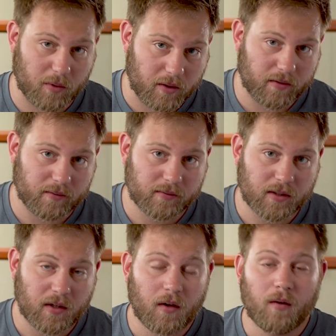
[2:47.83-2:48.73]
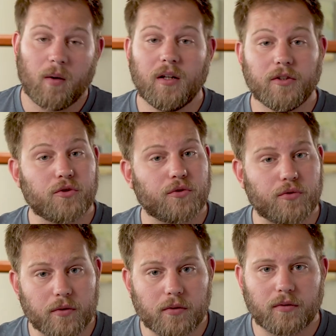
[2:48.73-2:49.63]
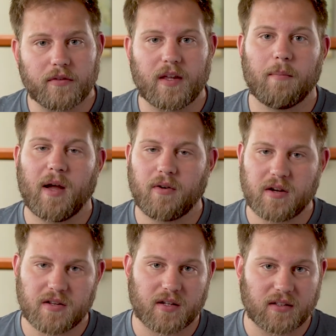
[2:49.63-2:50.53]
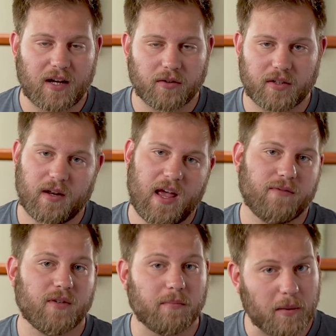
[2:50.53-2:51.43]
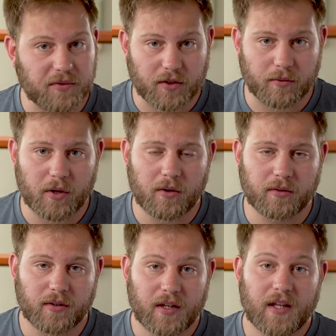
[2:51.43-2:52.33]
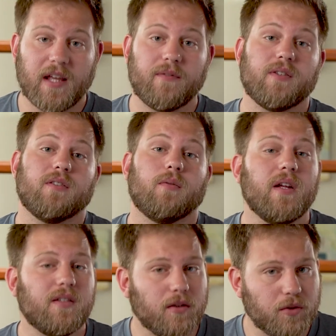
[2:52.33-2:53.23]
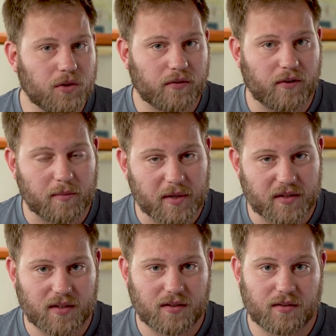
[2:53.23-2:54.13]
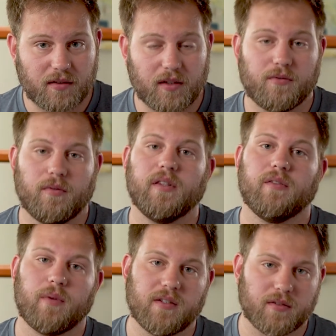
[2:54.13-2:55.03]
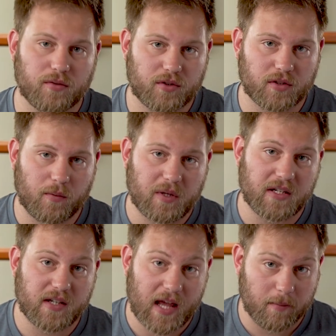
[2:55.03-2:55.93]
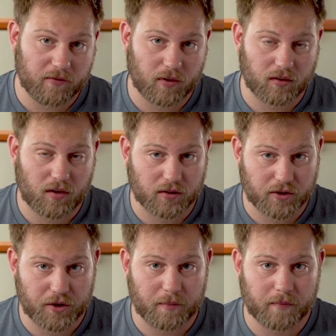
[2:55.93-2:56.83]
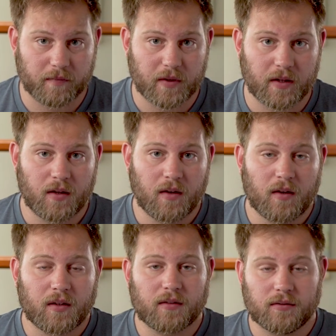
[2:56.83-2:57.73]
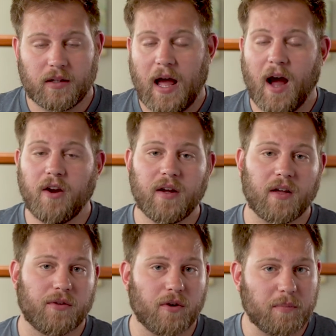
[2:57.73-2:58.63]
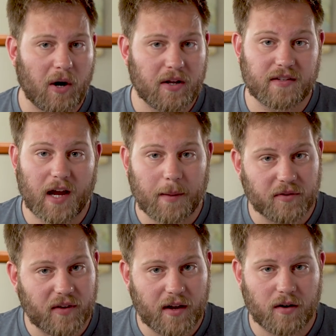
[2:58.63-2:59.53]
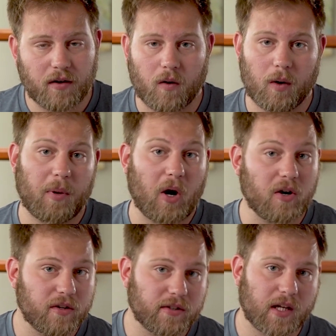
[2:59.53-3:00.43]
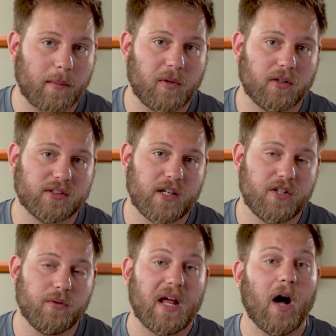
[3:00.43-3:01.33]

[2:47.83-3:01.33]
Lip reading: worth. While it's true that migrating to the cloud can have some bumps in the road, if it's the right solution for your business, it's really the right solution that we need to aim for long term. Hiring a third-party tech provider or a partner to come alongside you and